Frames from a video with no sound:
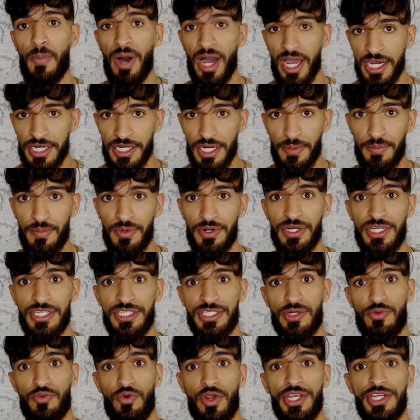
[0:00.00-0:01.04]
Mach number
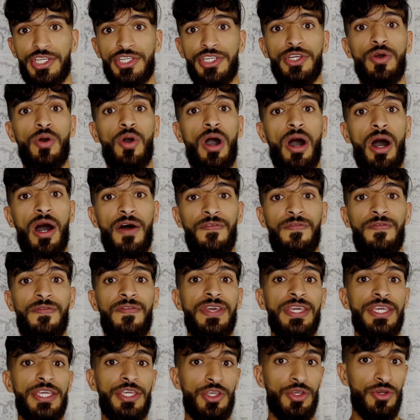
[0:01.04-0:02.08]
is the ratio of
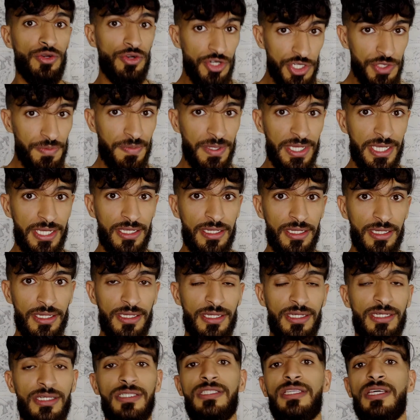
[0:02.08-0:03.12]
your speed
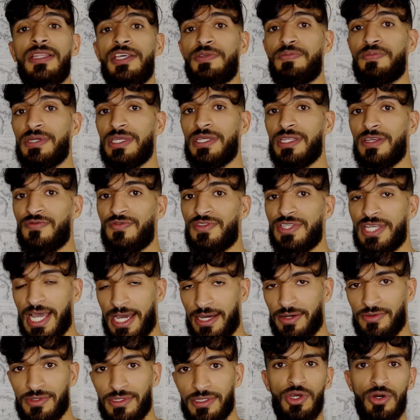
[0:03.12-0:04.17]
to the speed of
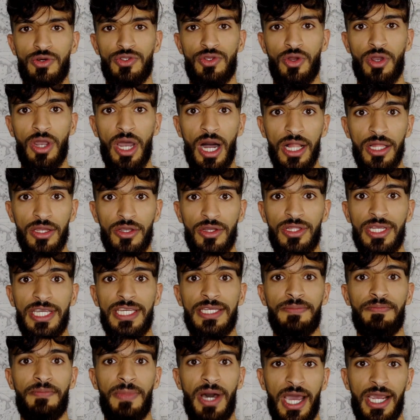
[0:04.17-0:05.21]
sound. So to
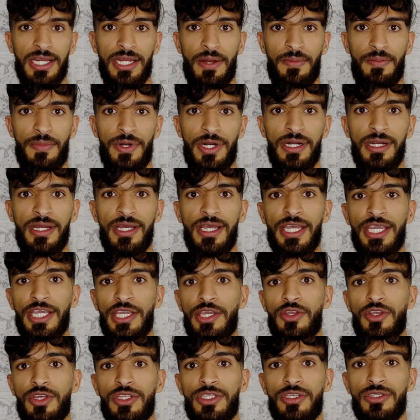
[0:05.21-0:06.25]
calculate Mach number,
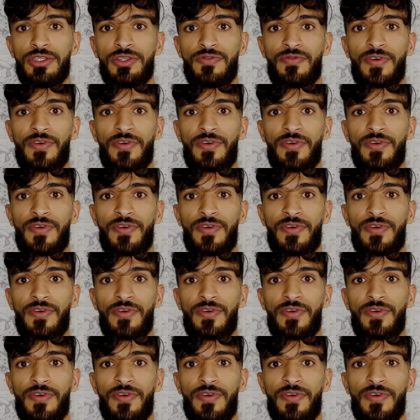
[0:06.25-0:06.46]
you need to